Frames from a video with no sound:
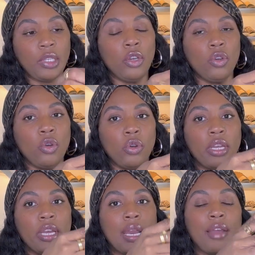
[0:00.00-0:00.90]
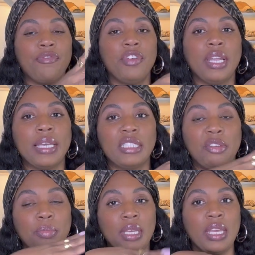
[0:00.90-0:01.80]
gold on here. And I feel like, to
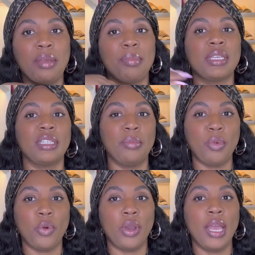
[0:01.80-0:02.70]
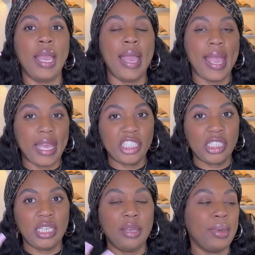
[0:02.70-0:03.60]
me, it makes it more
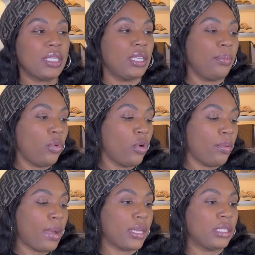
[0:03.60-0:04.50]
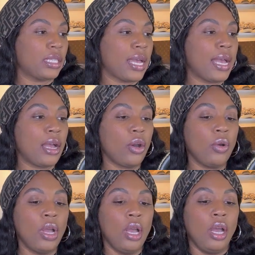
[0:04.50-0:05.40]
edgy. It makes it more my style.
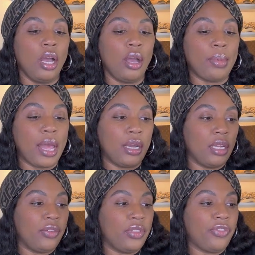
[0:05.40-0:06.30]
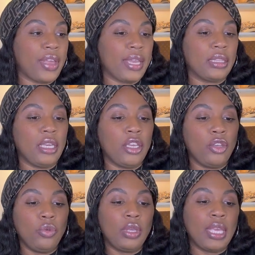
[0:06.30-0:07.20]
I love the fact that
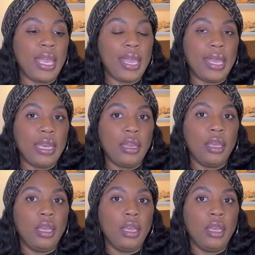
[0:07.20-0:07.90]
you can